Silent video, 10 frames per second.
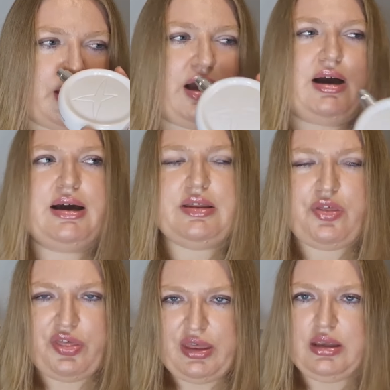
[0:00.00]
I
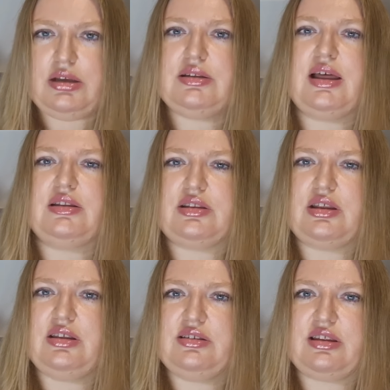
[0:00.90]
think that
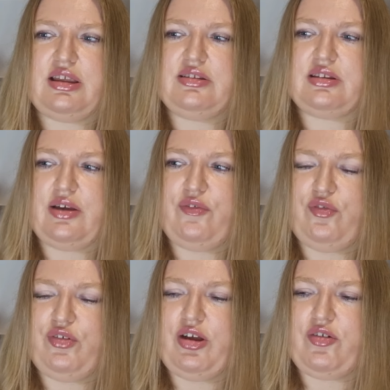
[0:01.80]
this is a
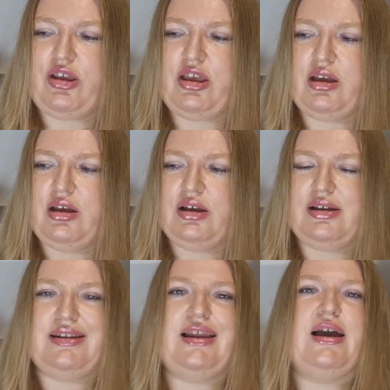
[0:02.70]
very
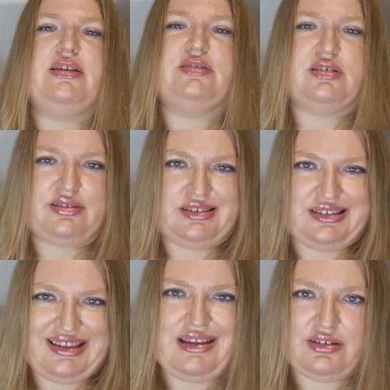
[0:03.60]
nice
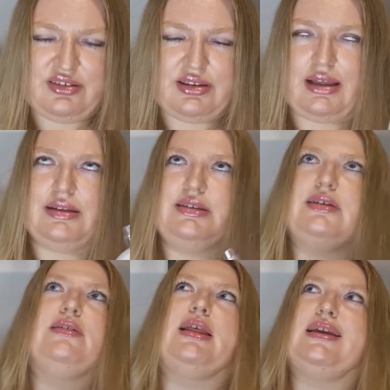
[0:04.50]
skin scent,
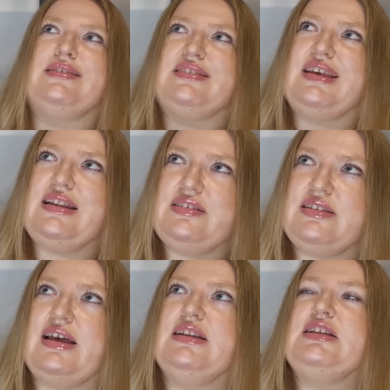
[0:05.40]
like skin
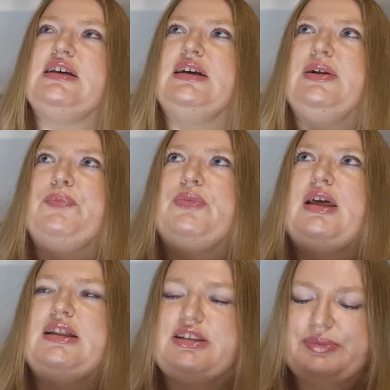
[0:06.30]
scent
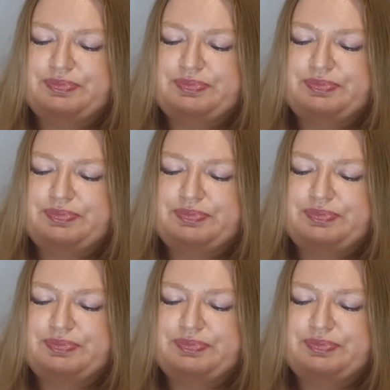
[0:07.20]
that